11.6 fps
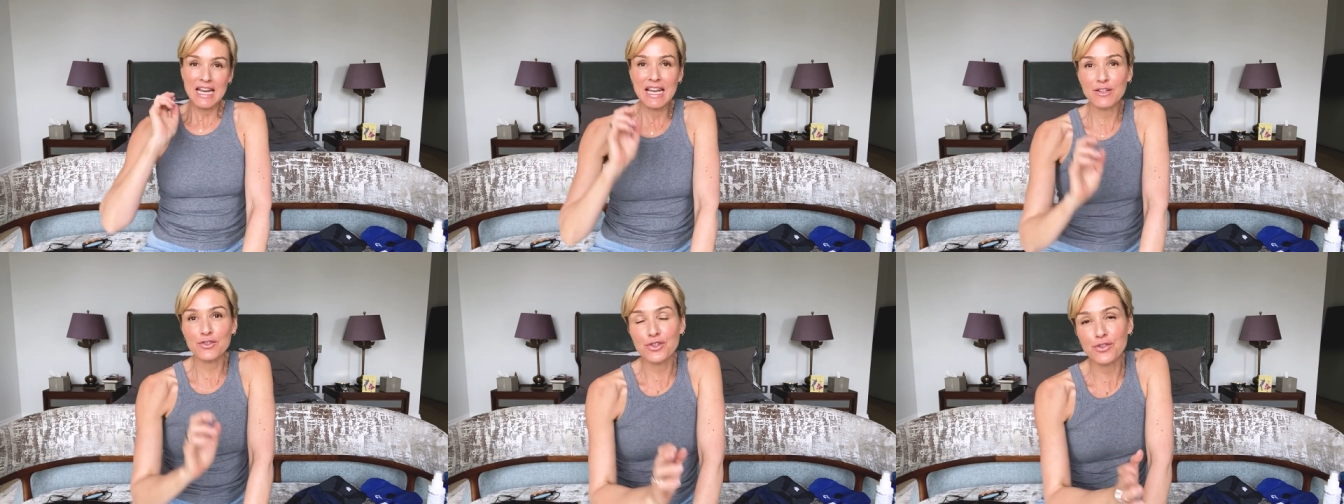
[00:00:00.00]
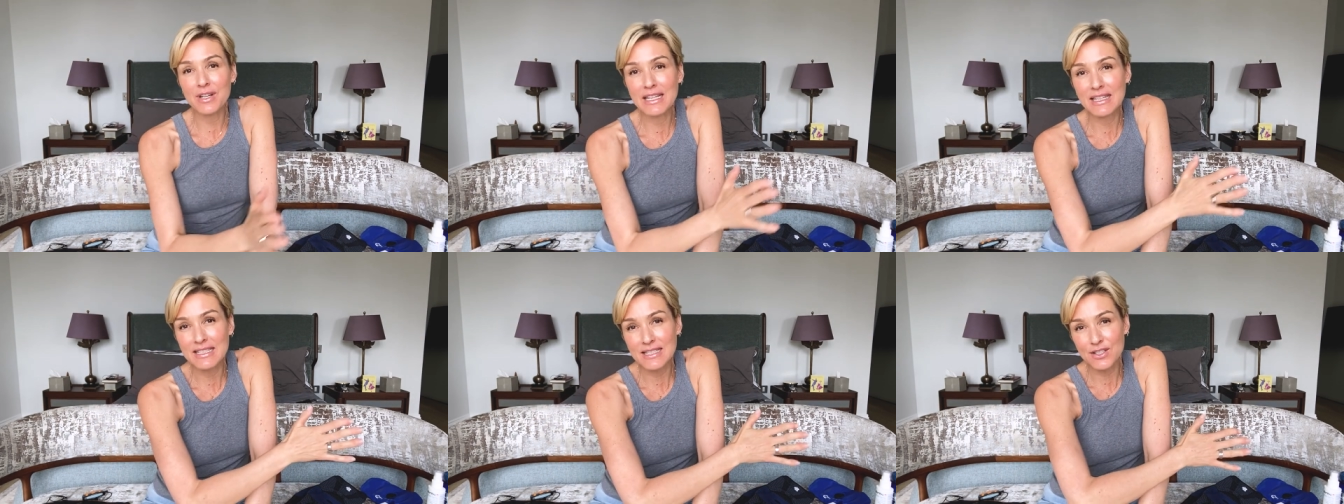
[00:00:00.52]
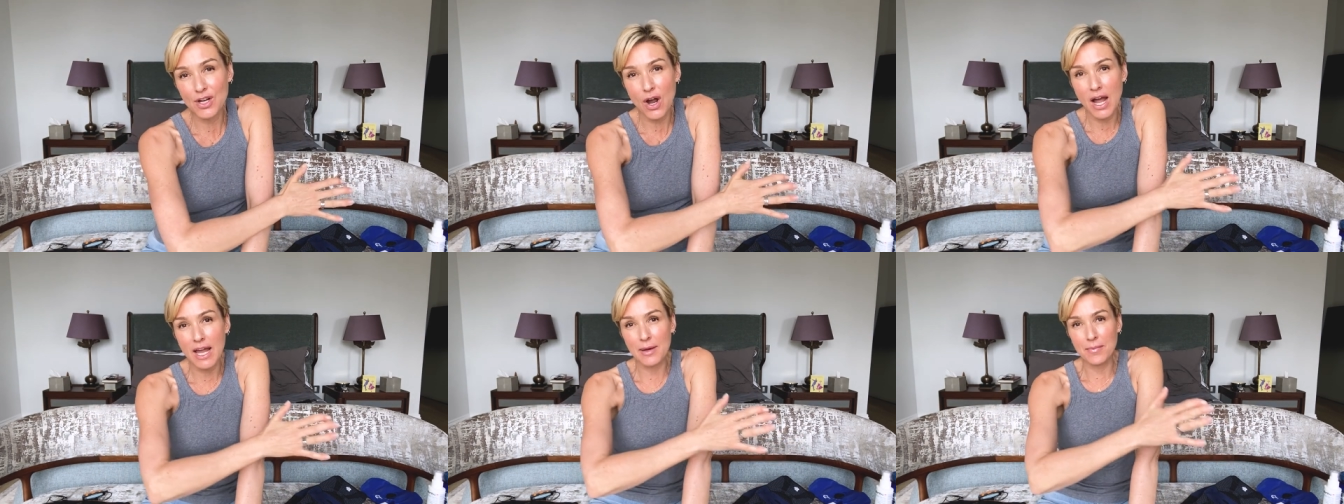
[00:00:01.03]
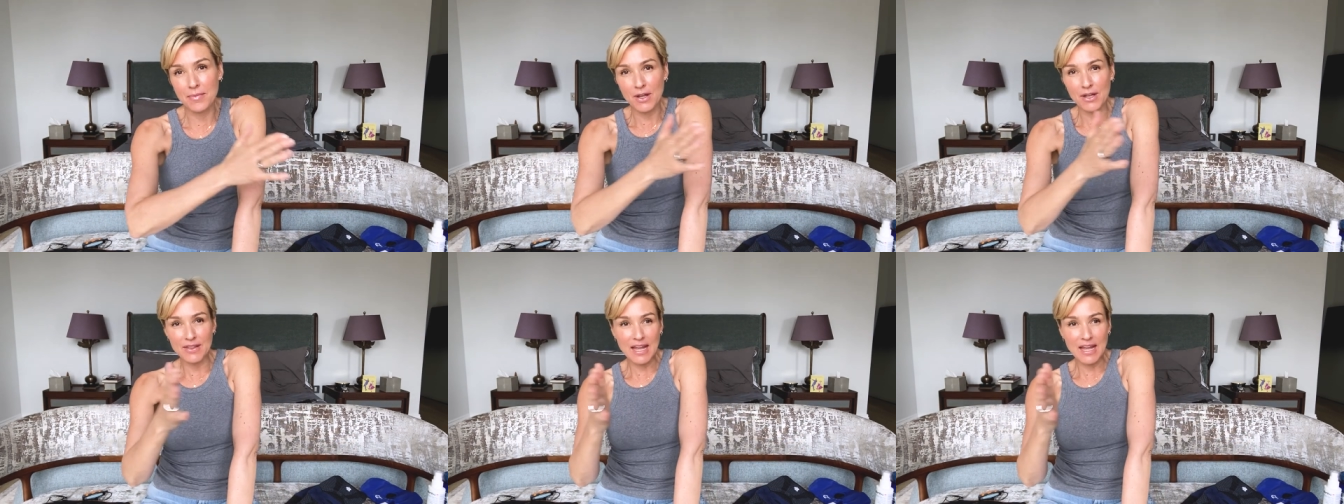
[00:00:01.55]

Now, during this time, that,